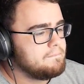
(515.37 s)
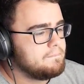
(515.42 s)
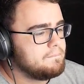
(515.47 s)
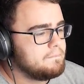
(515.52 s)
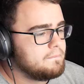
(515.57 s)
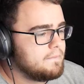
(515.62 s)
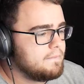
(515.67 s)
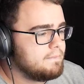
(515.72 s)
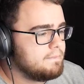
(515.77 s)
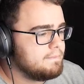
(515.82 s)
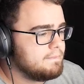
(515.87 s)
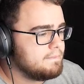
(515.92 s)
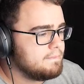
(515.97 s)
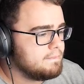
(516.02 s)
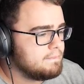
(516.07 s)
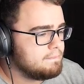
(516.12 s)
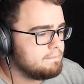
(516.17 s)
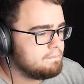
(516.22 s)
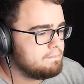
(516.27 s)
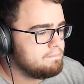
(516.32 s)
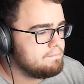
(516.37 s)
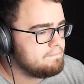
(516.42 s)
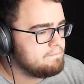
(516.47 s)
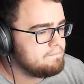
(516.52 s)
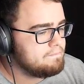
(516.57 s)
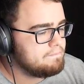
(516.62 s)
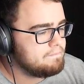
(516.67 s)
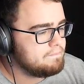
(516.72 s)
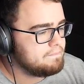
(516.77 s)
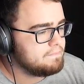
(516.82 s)
I'm just doing
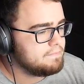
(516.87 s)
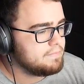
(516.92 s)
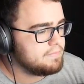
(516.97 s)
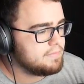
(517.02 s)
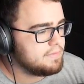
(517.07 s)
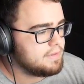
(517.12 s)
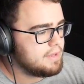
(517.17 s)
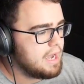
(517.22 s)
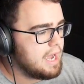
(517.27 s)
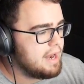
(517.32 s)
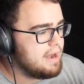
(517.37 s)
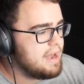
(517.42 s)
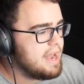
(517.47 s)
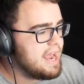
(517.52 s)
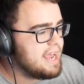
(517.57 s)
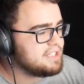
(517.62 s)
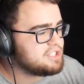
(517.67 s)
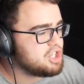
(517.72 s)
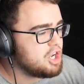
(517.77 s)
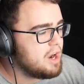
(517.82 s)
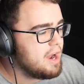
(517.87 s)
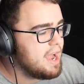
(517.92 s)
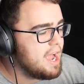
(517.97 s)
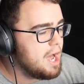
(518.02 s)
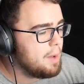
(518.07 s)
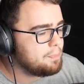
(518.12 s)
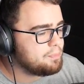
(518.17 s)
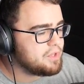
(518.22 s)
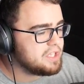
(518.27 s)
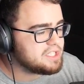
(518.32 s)
my thing. I need your
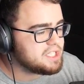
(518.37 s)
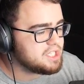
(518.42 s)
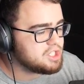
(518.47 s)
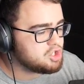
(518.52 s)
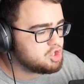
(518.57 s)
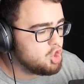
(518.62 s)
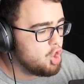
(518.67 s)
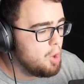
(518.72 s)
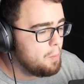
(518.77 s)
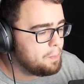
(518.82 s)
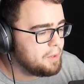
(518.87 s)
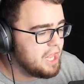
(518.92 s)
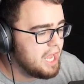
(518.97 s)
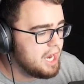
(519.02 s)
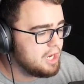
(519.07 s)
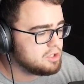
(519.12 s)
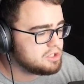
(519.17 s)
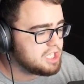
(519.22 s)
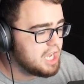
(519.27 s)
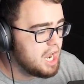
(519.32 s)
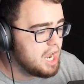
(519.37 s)
help! This is oh. two-player